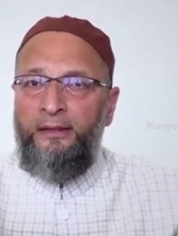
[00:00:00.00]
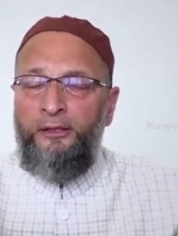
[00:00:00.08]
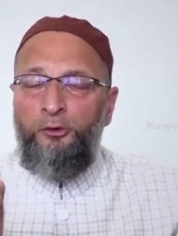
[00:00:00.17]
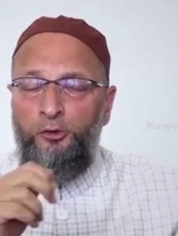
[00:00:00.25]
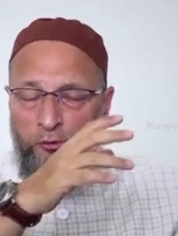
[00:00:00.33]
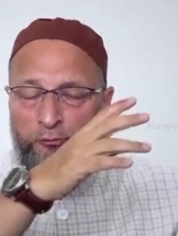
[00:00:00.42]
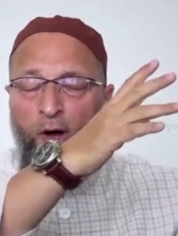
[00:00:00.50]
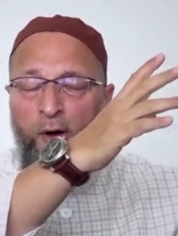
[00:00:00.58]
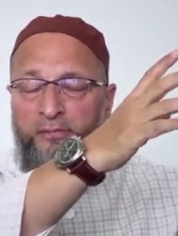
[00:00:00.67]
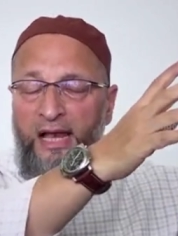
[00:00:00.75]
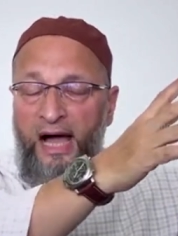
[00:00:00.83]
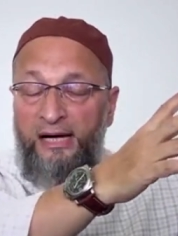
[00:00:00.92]
You
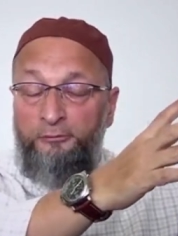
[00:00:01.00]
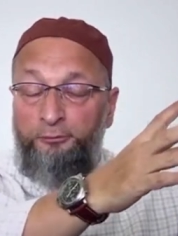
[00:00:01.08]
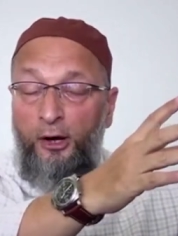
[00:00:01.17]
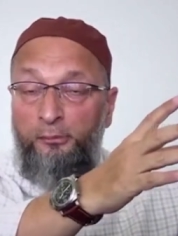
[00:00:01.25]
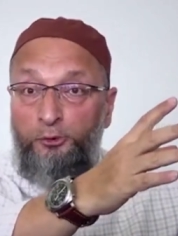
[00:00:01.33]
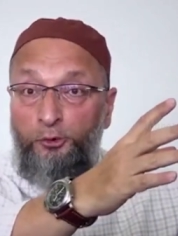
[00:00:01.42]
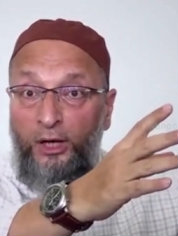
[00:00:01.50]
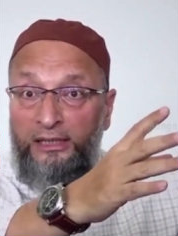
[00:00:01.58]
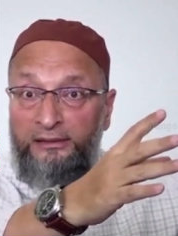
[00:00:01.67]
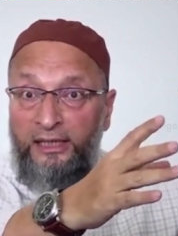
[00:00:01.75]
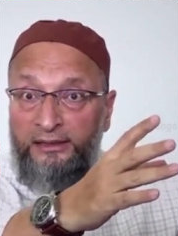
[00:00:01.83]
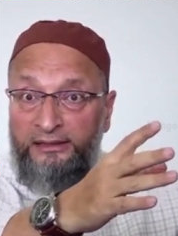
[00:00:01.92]
from
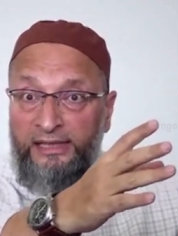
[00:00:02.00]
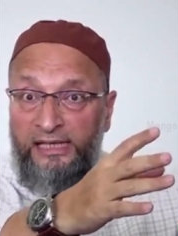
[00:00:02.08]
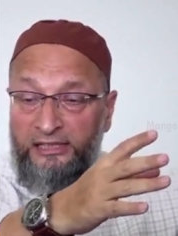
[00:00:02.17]
12:30